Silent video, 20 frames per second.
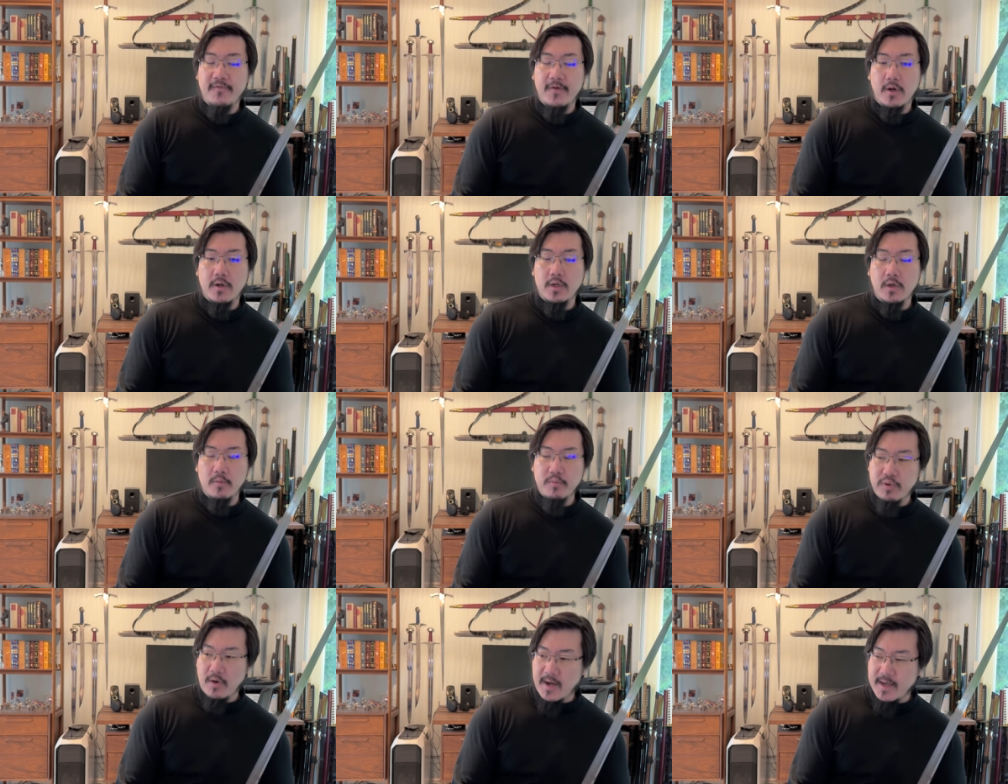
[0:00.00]
very
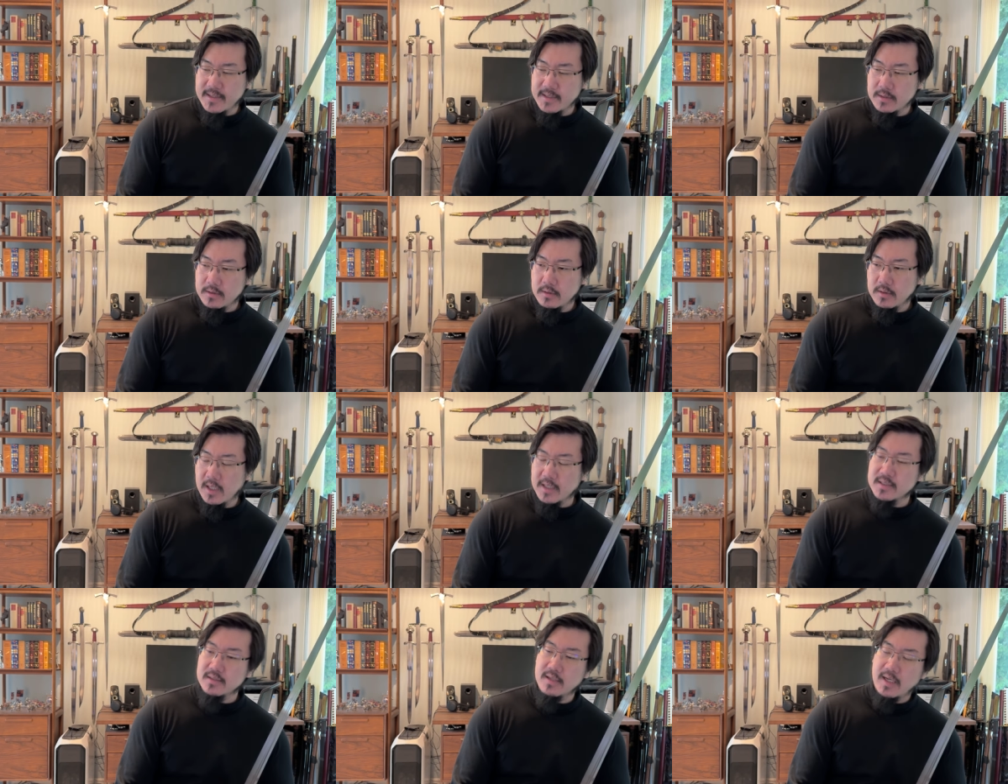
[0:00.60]
low price,
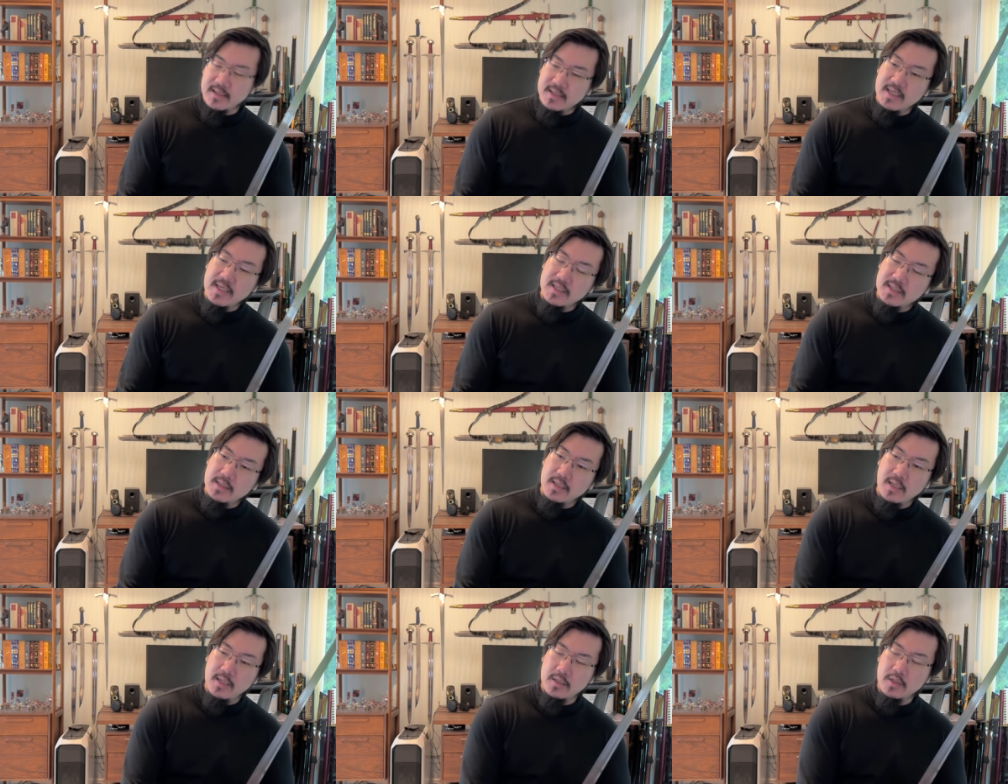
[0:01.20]
as, at
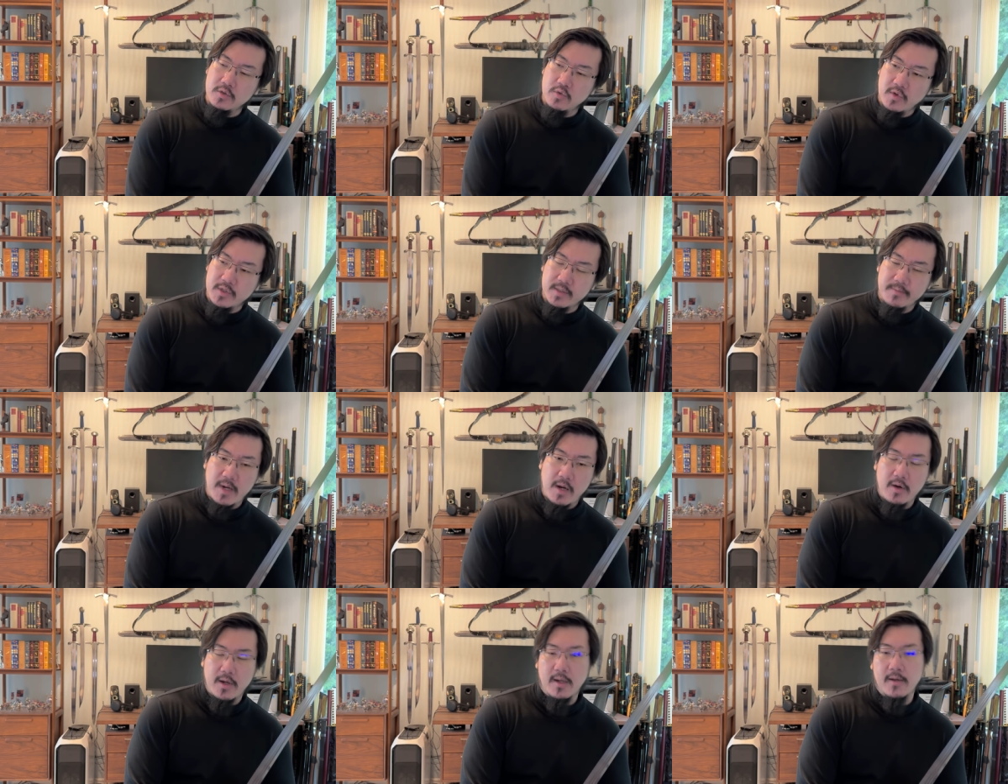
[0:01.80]
least in the North
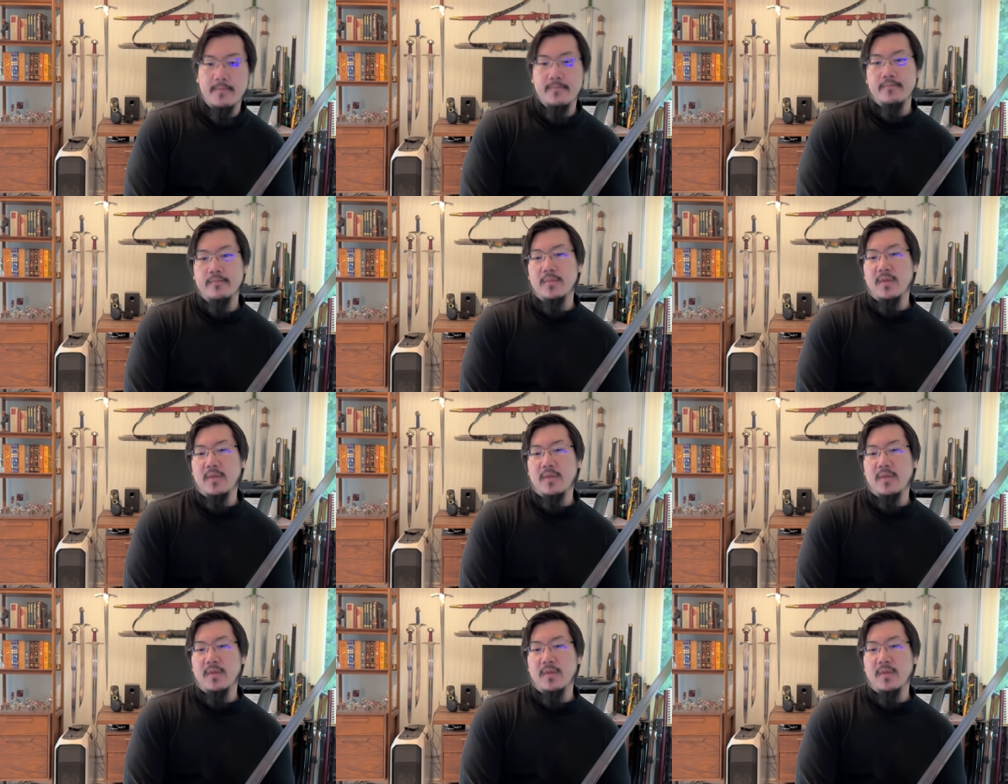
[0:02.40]
America.